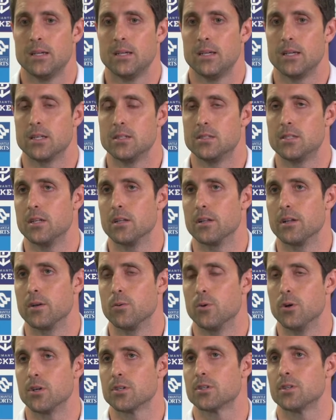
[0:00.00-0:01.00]
He continually
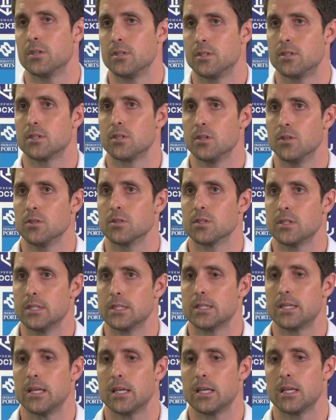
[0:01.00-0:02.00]
works on his skills and
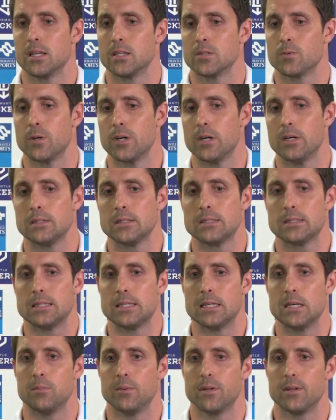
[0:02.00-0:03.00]
his kicking as well.
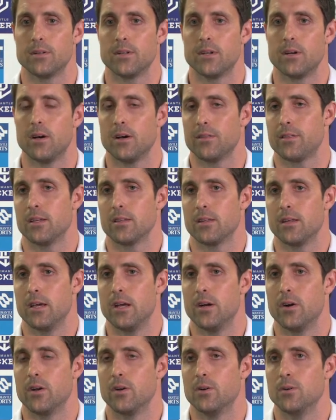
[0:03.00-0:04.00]
But you know, I think the
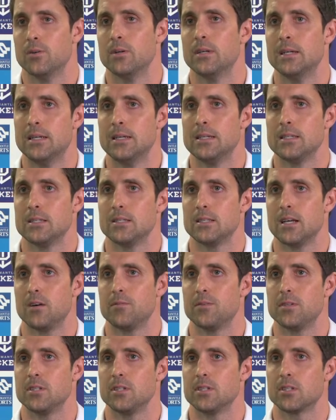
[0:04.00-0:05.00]
aerial
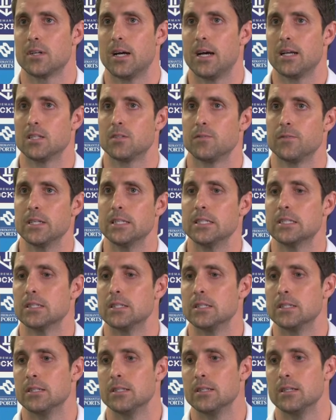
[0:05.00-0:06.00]
stuff is his greatest
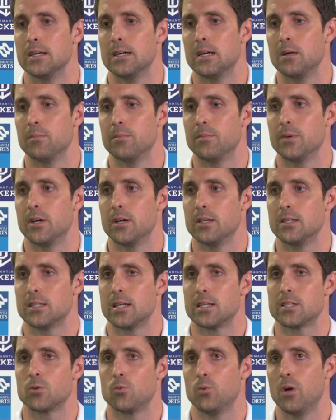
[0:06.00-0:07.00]
feature. And you know, he's
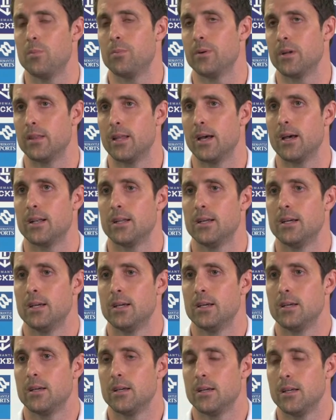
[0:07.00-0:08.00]
such a weapon in that
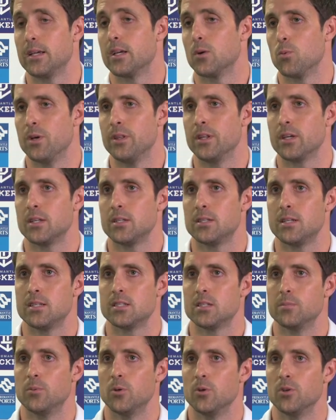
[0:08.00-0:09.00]
he can win the
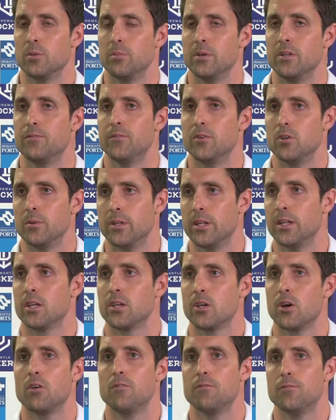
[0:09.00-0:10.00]
contested ball in the midfield, and then he
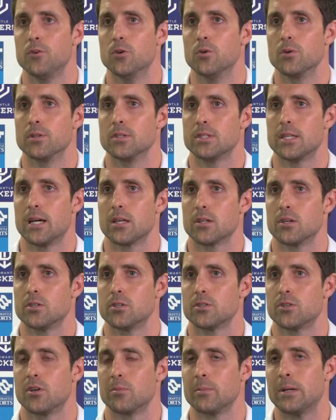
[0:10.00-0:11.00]
can go forward and take those
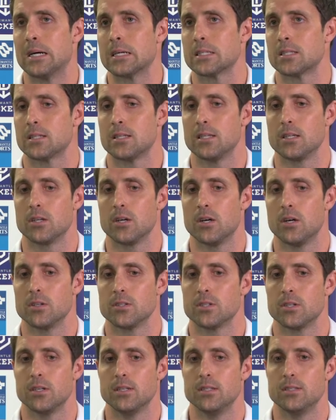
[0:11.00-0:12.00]
strong marks and kick
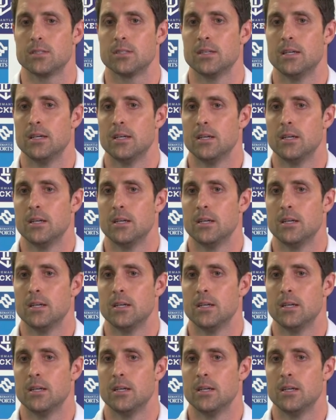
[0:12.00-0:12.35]
goals. So he's a